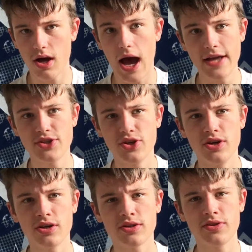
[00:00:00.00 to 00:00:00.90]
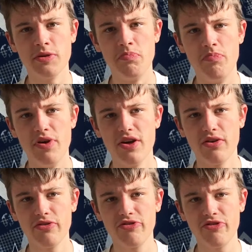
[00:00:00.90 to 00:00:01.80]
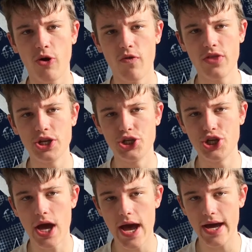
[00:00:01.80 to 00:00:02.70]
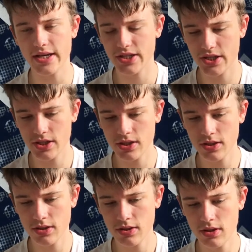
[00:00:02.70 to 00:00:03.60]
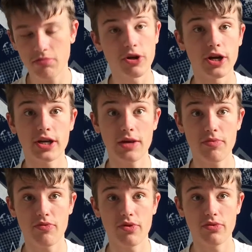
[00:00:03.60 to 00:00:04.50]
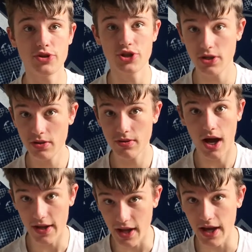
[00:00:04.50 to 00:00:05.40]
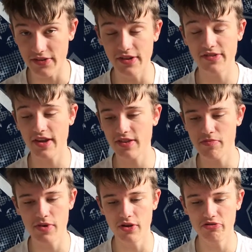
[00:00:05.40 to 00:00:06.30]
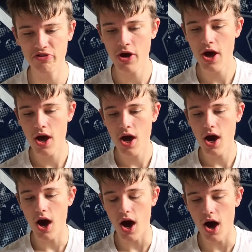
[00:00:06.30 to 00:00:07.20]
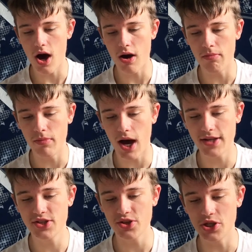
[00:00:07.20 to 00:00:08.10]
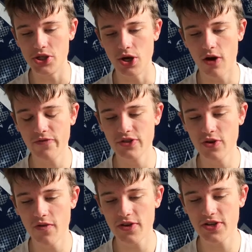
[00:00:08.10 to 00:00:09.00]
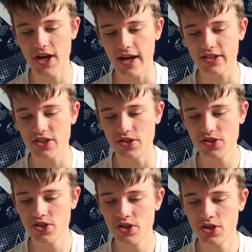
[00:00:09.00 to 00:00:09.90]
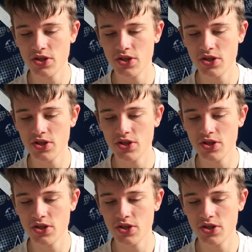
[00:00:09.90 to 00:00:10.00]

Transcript: I took the Bills over the Jags. I'm going to keep it real with you. I did take the Bills. I took the Dolphins over the Texans.